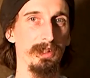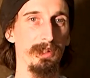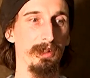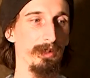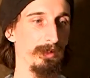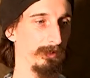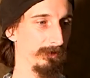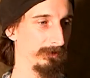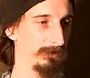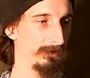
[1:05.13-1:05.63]

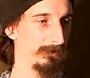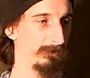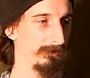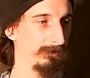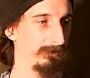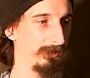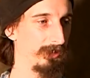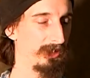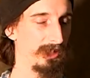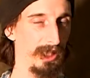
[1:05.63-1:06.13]
kind of
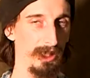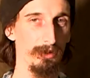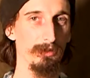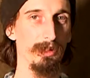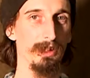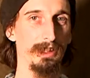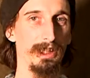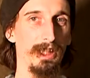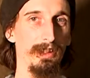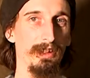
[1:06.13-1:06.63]
sound
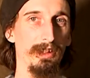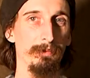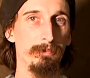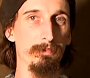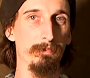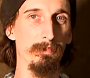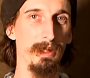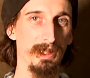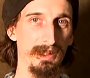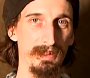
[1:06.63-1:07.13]
like how they're
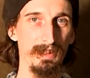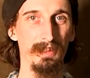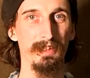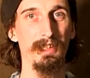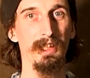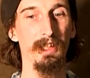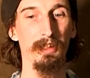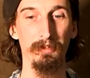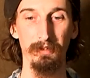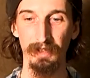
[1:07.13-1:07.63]
meant to
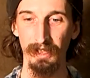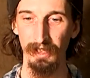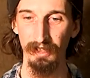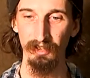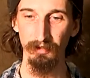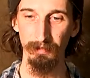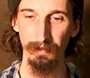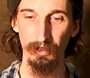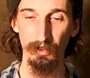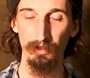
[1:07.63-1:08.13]
sound,
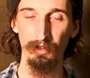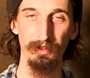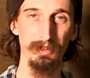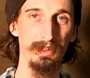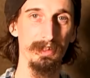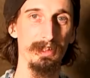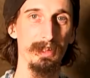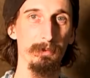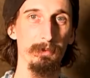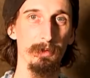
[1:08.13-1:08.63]
especially on
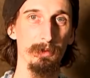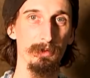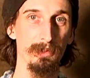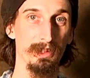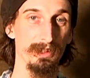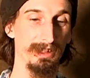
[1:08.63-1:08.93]
the cymbals.